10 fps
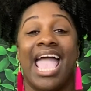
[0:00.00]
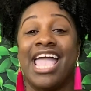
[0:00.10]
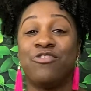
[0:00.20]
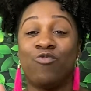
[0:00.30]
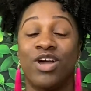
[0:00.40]

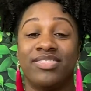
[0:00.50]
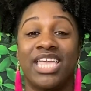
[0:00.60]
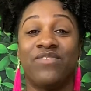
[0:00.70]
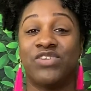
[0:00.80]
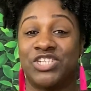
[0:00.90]
And one
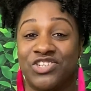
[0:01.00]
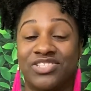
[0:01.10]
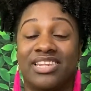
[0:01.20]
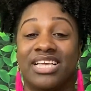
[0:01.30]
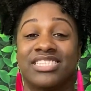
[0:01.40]
thing for sure
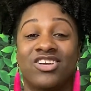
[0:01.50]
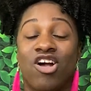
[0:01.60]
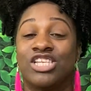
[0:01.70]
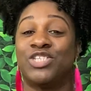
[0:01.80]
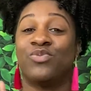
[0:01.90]
that doesn't
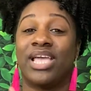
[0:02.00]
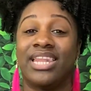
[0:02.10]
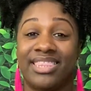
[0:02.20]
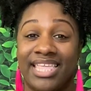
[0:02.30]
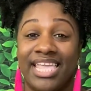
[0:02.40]
cost you
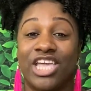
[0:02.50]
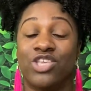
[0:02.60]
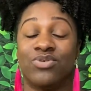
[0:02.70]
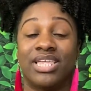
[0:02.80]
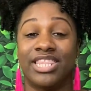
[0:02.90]
anything,
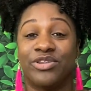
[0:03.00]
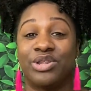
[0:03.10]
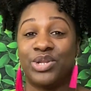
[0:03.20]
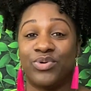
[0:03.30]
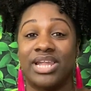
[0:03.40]
and you can
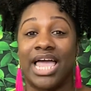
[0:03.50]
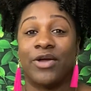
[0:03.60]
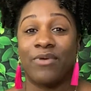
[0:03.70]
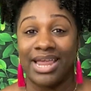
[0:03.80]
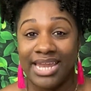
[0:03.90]
literally do it
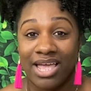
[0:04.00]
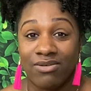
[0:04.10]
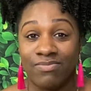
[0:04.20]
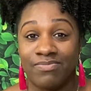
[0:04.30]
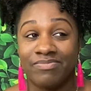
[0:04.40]
like right
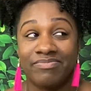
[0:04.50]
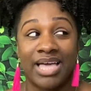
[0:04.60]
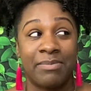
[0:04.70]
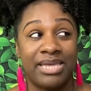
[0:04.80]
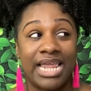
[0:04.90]
now,
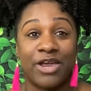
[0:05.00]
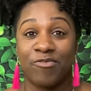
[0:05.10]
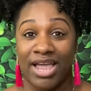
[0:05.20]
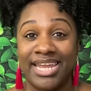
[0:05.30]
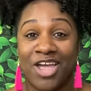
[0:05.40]

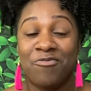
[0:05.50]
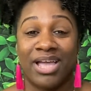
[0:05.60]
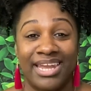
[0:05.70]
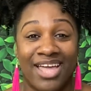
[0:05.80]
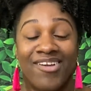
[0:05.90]

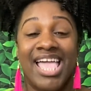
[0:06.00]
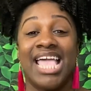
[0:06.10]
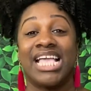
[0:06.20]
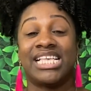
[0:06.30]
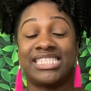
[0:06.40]
right now,
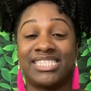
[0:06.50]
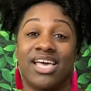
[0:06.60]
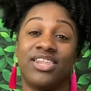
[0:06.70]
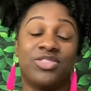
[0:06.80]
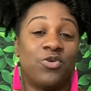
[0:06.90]
is
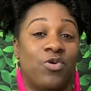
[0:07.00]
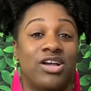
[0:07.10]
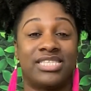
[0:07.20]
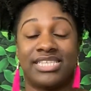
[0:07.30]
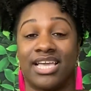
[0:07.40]
study the
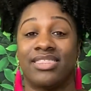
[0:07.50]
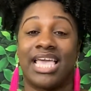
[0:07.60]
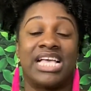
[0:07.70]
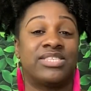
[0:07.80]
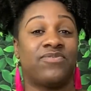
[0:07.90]
word together
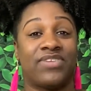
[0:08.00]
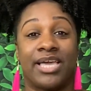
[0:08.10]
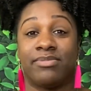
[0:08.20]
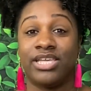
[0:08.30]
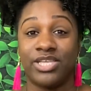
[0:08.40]
as a
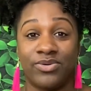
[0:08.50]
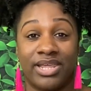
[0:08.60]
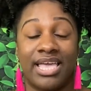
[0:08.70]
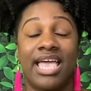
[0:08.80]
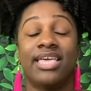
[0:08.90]
family
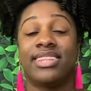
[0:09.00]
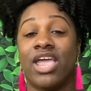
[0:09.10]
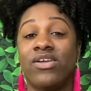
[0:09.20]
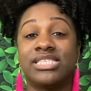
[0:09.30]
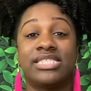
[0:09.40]
unit.
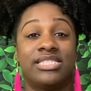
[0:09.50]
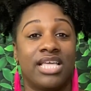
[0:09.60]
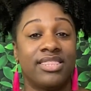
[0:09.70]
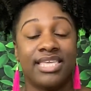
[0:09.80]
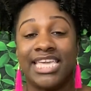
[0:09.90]
There is
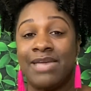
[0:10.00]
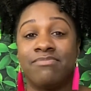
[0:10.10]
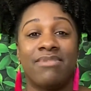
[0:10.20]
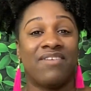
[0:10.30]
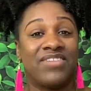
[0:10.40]
nothing
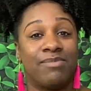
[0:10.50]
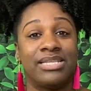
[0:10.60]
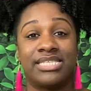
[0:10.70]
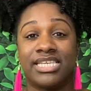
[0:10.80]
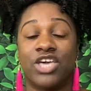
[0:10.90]
keeping my
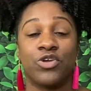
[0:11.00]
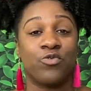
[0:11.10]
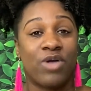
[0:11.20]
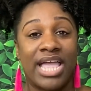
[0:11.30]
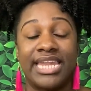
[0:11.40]
family together
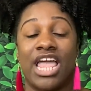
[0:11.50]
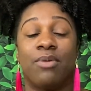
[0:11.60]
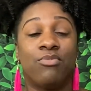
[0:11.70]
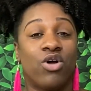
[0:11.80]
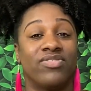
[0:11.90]
right now
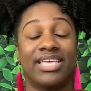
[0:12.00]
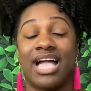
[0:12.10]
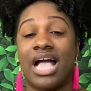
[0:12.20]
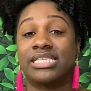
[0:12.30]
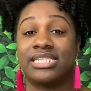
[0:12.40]
more than
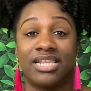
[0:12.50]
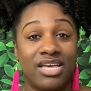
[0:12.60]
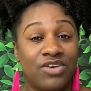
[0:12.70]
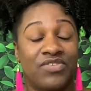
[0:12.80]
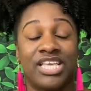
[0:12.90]
God's
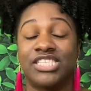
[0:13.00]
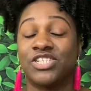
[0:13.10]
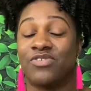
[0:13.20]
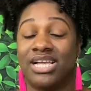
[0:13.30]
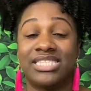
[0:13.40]
love, his
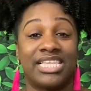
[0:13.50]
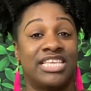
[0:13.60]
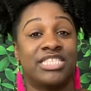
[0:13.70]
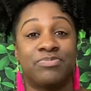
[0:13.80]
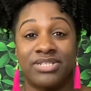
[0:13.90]
grace, and
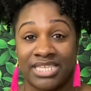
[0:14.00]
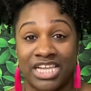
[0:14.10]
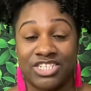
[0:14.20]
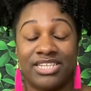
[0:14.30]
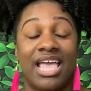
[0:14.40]
his
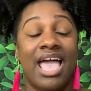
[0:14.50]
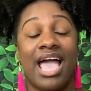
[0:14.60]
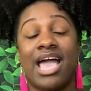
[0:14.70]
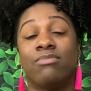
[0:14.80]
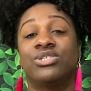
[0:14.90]
protection.
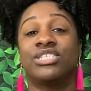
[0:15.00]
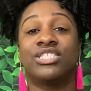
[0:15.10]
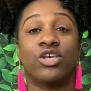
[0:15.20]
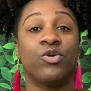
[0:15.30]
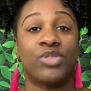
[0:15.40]
I'm
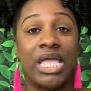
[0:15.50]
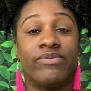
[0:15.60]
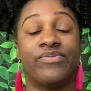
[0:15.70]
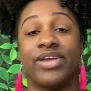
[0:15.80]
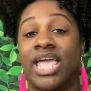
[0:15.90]
just so
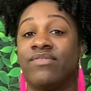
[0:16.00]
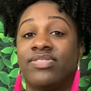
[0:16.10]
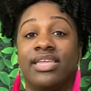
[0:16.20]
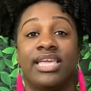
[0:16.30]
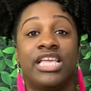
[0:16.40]
thankful for
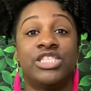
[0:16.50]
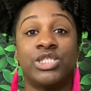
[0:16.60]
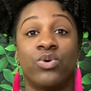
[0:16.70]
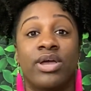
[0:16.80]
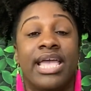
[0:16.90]
everything that he's
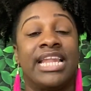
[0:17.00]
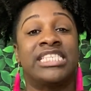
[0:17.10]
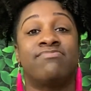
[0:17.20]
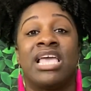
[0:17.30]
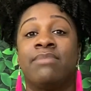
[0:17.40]
doing, and
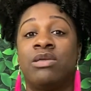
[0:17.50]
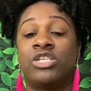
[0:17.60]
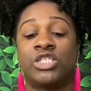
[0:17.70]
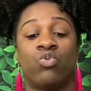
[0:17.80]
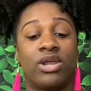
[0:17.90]
it's making me
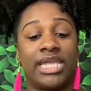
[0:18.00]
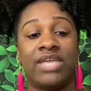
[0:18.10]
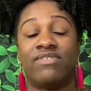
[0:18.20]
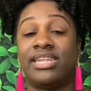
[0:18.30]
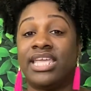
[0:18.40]
just want to
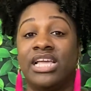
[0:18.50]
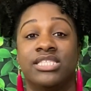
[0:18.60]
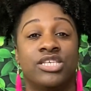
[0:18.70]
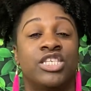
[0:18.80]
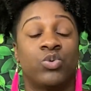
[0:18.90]
even dig
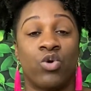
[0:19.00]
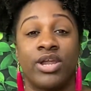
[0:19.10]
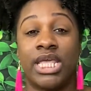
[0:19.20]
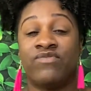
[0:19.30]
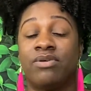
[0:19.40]
into his
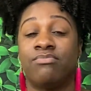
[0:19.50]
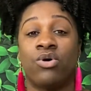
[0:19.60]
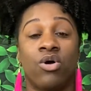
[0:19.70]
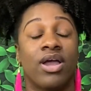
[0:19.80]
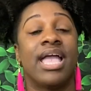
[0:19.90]
word even
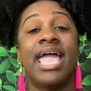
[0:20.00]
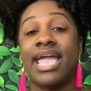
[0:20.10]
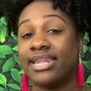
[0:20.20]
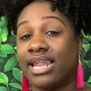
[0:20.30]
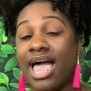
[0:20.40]
more
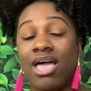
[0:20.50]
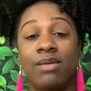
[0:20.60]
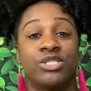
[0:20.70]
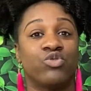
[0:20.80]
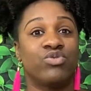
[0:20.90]
and allow
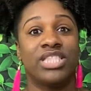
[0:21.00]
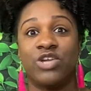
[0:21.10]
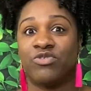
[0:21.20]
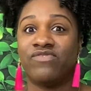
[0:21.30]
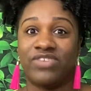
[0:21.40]
him to
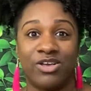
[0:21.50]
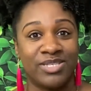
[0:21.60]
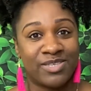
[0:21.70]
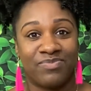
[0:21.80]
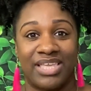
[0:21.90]
really reveal
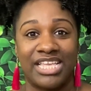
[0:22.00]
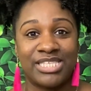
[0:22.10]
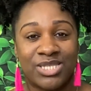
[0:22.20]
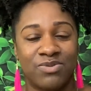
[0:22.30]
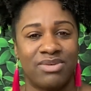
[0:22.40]
some
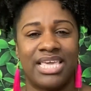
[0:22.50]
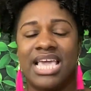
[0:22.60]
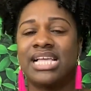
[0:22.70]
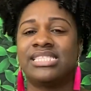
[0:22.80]
things to me.